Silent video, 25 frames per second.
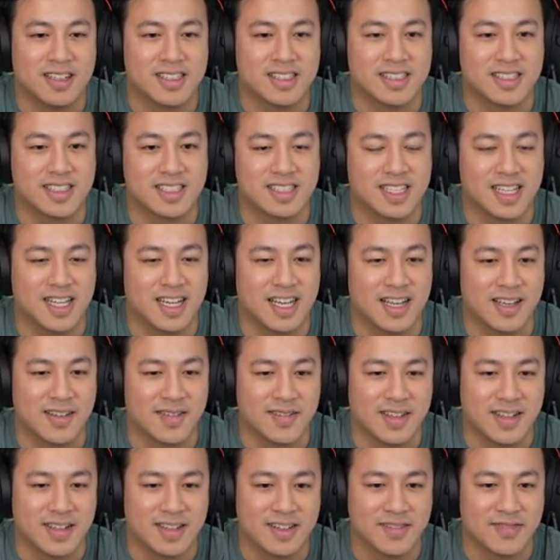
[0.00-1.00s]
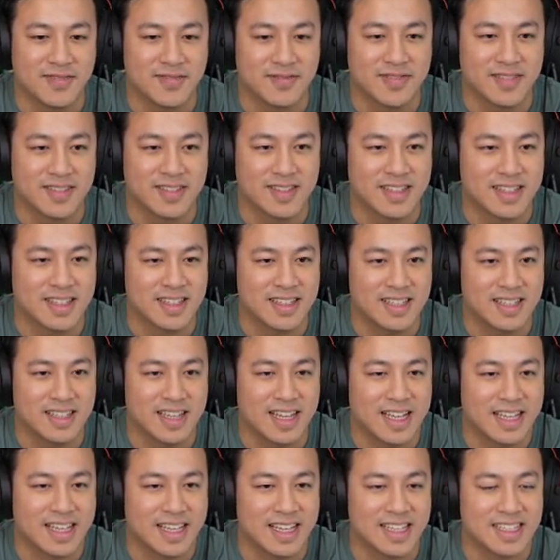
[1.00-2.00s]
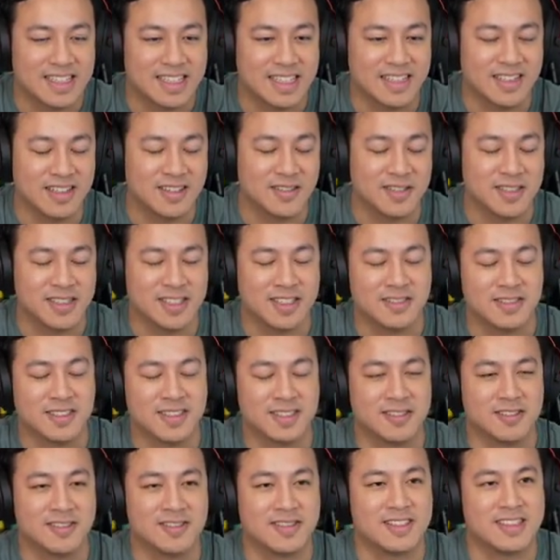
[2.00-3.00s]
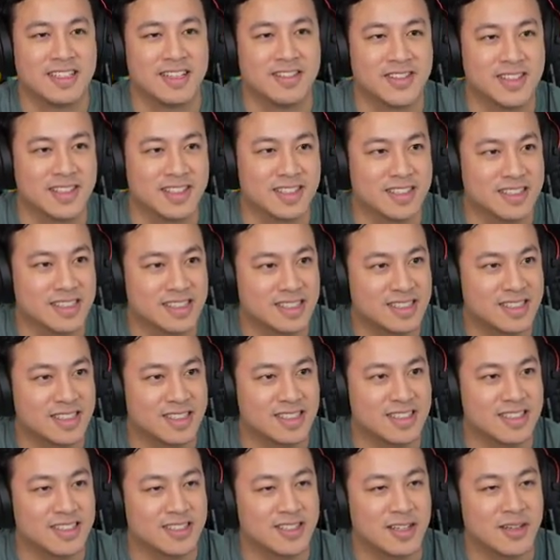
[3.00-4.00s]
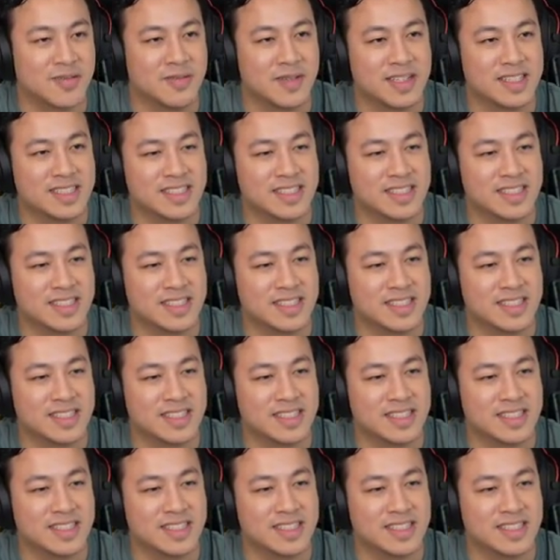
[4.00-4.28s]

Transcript: in good time. I can't tell you, it was so difficult to start the stream, but it's